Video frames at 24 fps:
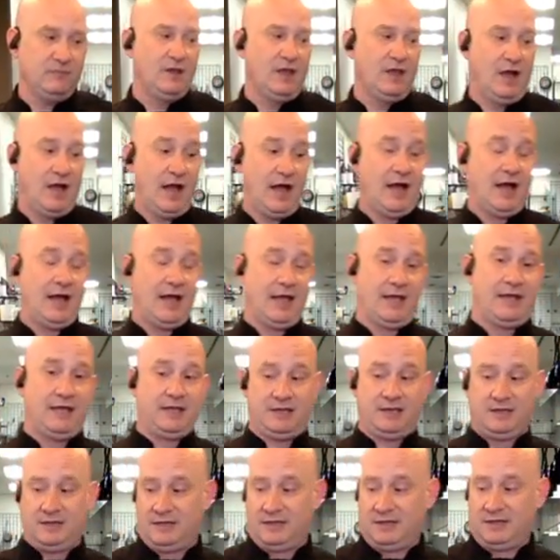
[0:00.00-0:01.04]
I
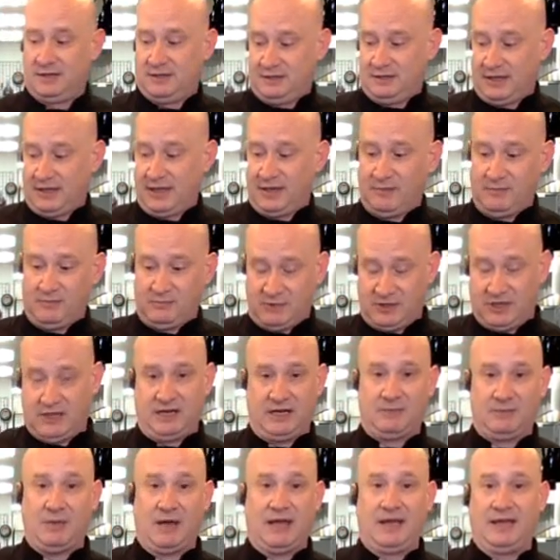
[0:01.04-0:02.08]
am
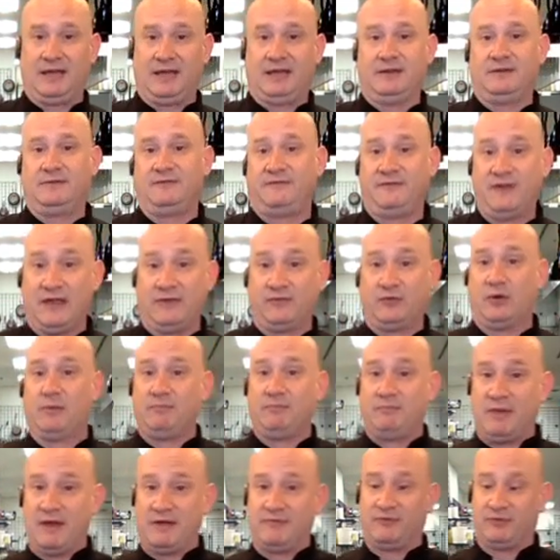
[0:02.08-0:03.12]
getting my favorite
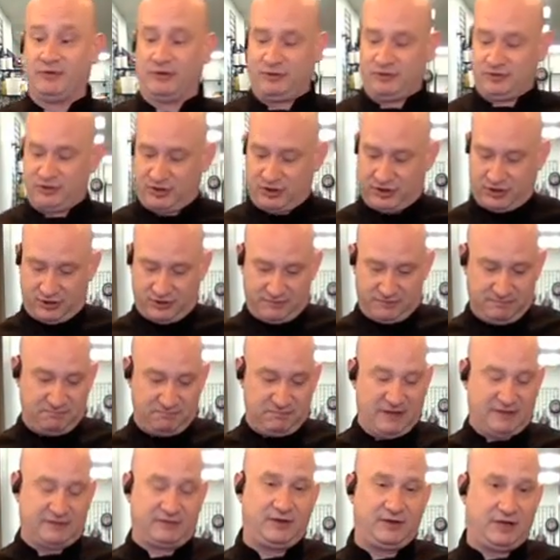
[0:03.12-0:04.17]
beverage,
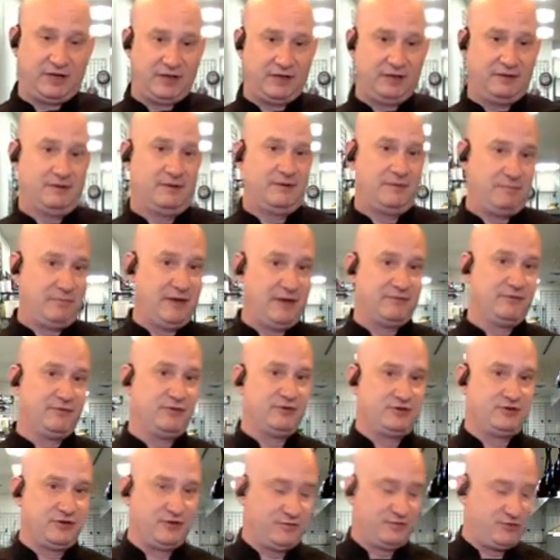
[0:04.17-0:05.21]
Mexican
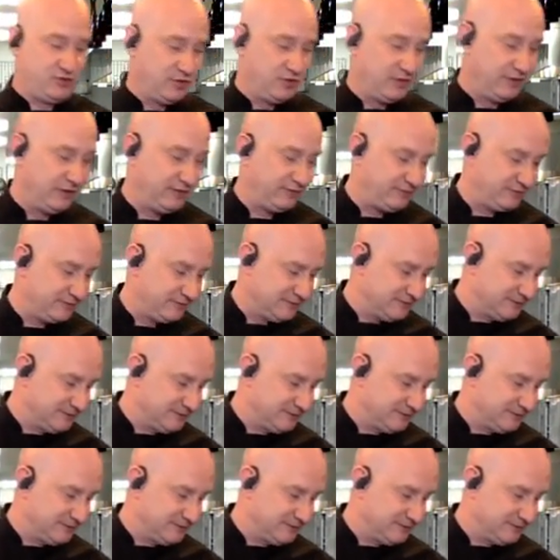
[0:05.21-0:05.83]
beverage of choice.